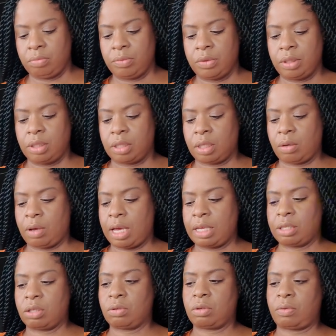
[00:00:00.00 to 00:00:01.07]
So I
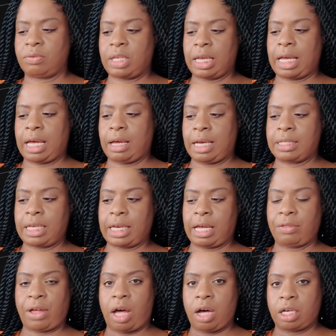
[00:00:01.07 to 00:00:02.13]
sort of take out
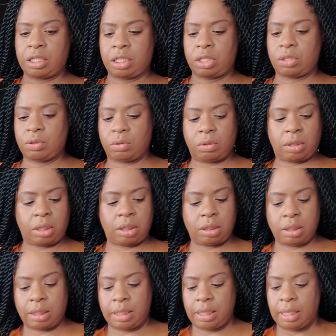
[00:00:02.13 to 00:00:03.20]
the hardy stalk
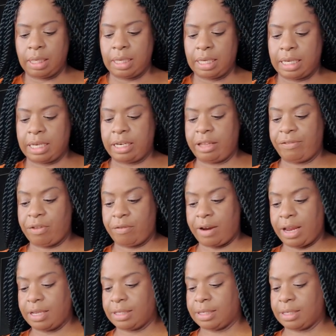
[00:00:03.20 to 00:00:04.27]
and leave the
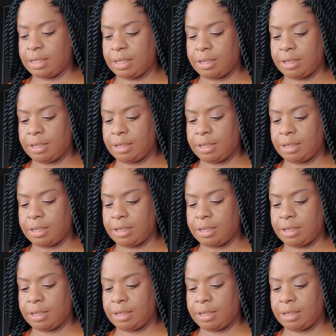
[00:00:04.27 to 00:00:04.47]
rest.